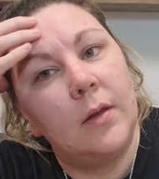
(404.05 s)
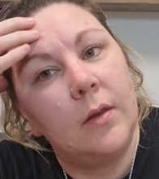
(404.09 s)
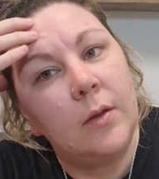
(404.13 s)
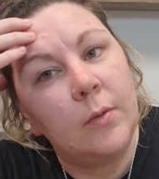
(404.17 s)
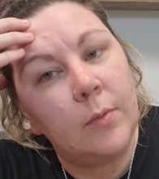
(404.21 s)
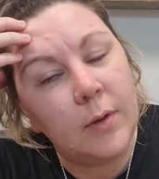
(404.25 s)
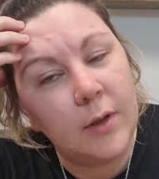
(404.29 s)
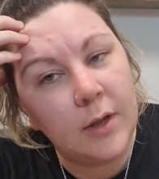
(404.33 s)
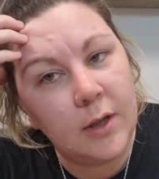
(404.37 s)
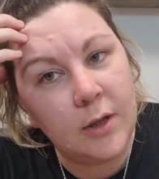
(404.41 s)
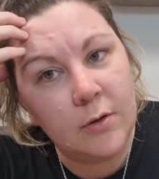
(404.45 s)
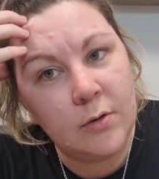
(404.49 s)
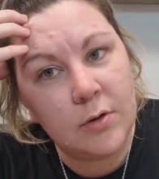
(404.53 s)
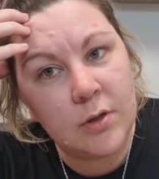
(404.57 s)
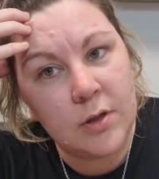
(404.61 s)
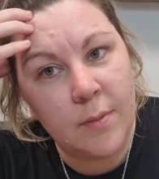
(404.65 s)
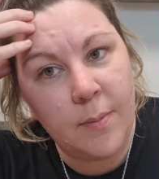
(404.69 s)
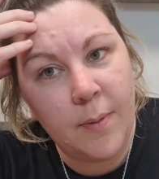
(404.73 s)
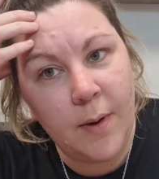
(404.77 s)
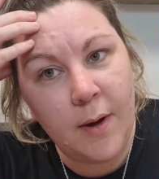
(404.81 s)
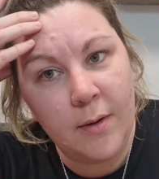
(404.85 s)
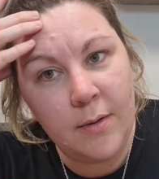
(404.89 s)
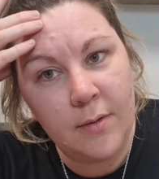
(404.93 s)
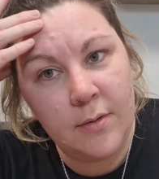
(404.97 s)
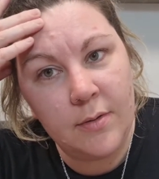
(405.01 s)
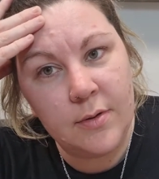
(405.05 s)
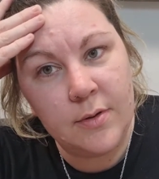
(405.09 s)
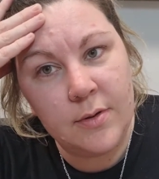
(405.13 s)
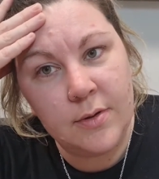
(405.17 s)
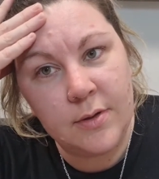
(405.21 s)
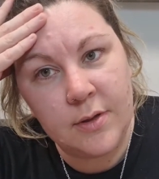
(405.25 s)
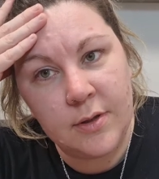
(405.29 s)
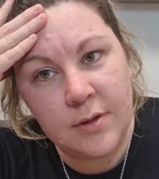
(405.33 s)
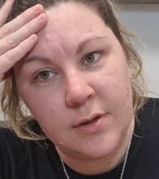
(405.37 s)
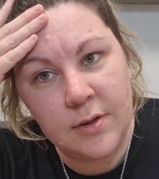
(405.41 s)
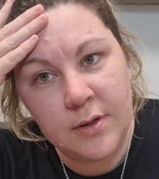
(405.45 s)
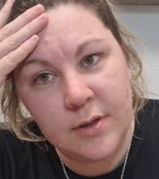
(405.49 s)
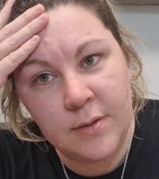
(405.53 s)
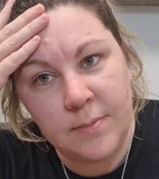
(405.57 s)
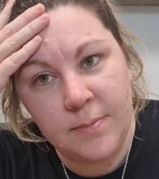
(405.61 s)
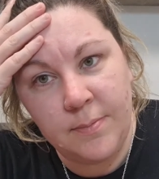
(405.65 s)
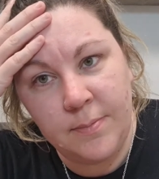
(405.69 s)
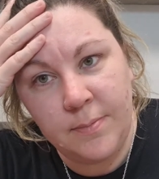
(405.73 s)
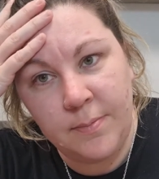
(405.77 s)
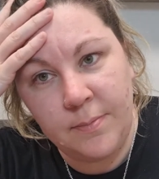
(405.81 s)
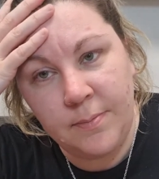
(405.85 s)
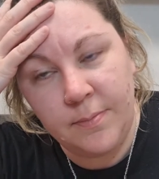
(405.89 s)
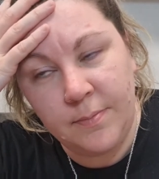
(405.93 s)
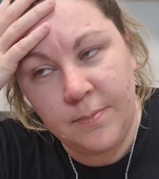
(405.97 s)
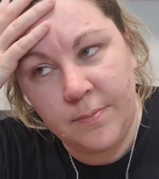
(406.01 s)
The one that you're supposed
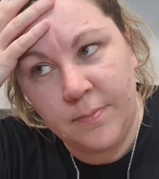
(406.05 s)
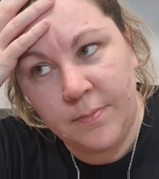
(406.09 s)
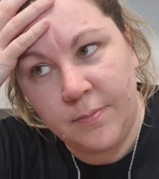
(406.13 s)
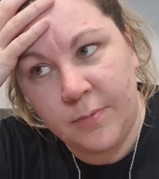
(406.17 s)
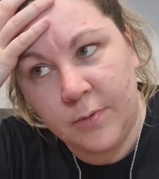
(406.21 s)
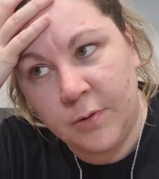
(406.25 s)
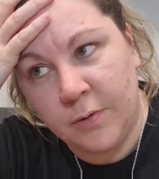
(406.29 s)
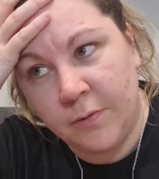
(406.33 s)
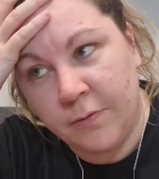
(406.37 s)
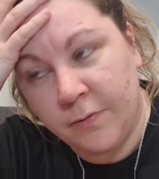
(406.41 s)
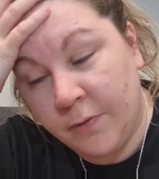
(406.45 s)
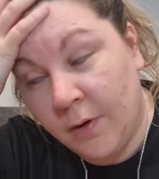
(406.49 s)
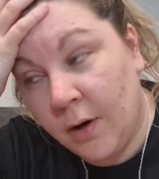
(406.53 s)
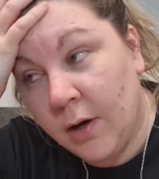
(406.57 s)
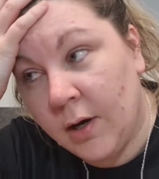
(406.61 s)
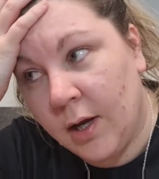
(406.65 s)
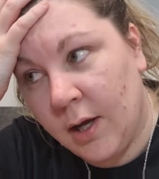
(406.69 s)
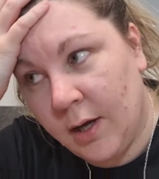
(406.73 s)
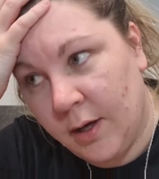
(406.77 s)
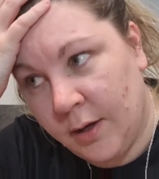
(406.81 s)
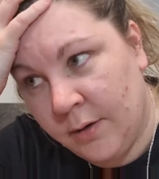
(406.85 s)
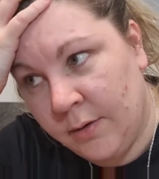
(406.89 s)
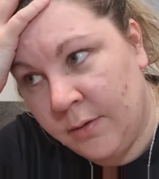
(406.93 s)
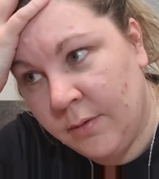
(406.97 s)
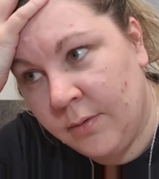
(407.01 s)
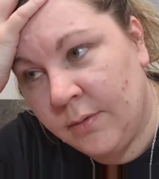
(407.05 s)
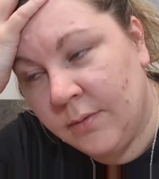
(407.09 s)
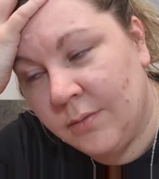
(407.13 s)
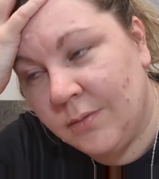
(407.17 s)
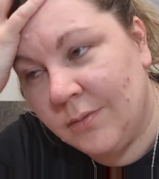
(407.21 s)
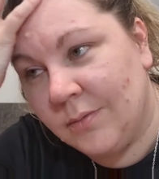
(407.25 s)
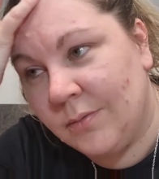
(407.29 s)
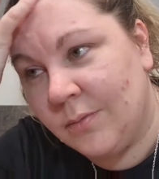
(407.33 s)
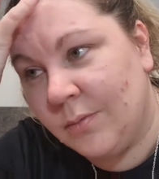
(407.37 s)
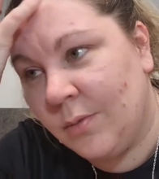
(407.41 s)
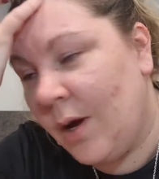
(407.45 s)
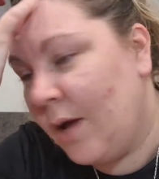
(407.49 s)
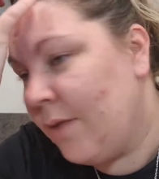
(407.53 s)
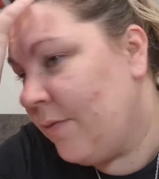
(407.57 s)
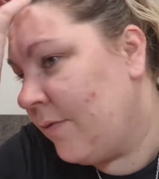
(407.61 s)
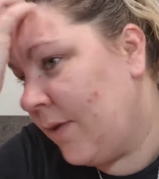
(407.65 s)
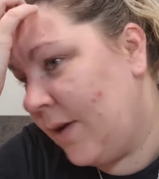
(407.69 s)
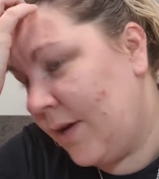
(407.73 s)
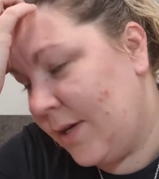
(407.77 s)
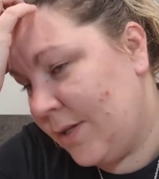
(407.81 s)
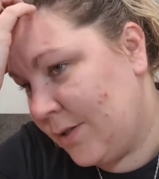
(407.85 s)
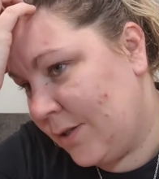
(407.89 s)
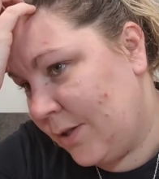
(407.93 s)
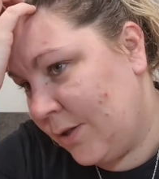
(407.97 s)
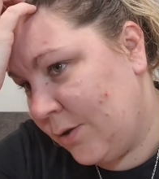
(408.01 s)
to follow, whatever
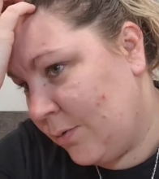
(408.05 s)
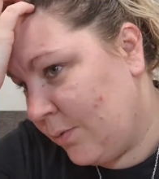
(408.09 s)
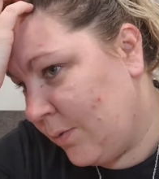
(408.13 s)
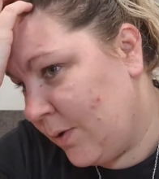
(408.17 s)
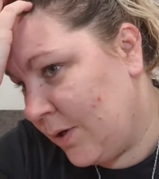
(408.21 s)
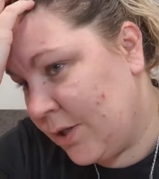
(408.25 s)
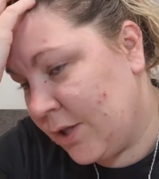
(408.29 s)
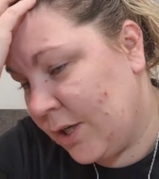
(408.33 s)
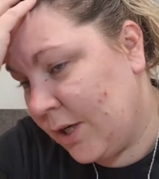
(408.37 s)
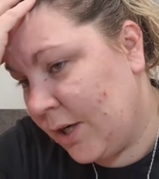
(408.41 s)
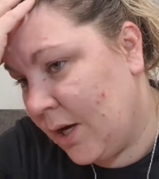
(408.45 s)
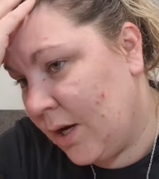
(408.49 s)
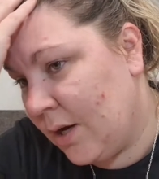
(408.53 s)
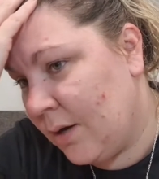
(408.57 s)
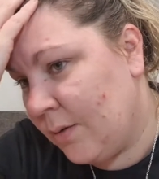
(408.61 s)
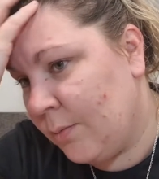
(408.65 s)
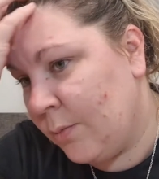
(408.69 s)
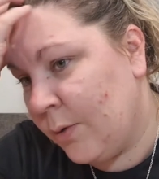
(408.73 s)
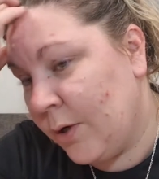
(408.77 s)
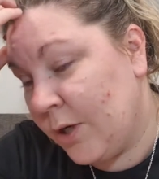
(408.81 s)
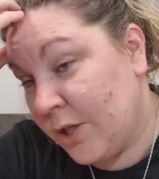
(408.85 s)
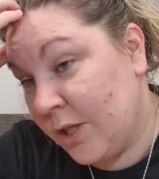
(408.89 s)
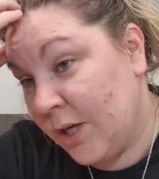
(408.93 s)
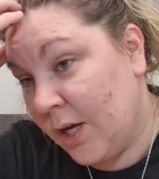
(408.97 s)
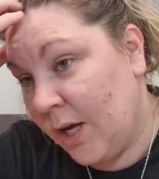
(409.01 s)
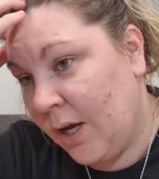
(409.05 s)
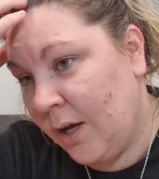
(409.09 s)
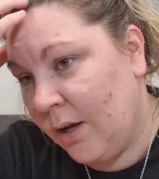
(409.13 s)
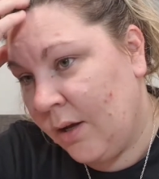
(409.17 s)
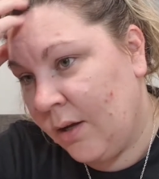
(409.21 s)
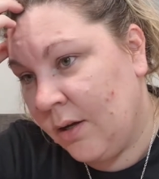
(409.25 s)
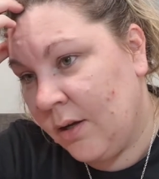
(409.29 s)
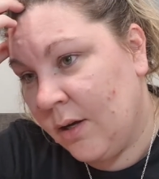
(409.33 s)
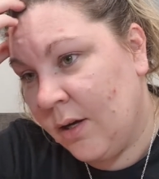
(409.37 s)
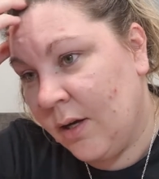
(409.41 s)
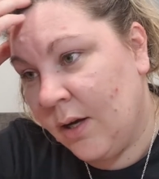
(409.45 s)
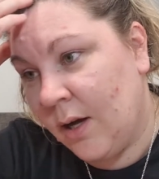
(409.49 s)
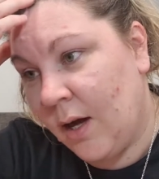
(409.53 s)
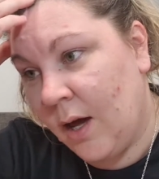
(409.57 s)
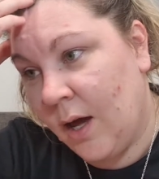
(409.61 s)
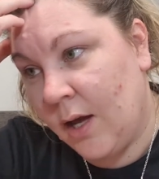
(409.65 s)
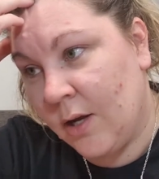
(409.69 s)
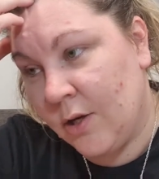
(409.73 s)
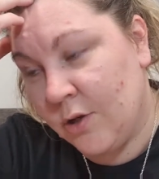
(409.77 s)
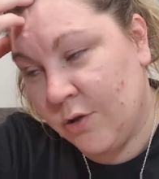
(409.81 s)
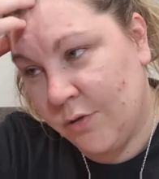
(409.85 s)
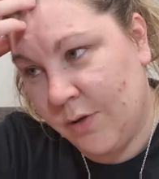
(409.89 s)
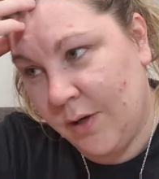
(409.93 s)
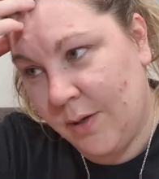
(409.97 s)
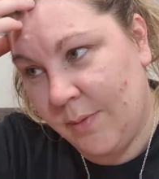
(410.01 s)
it is that you're wishing
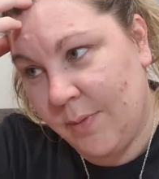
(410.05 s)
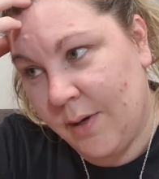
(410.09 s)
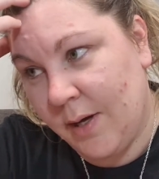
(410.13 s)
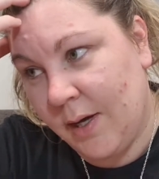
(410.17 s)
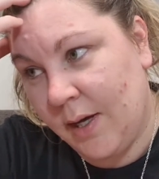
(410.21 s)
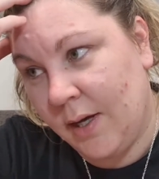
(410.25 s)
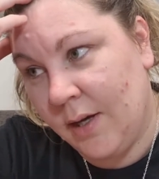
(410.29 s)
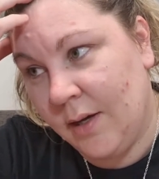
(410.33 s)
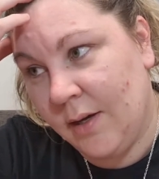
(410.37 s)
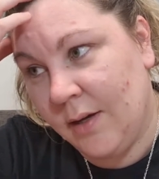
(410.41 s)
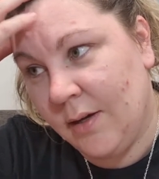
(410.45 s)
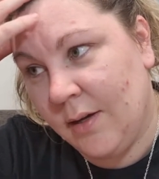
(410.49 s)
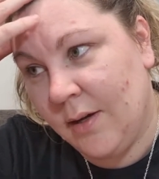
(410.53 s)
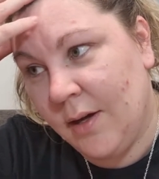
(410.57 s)
and dreaming,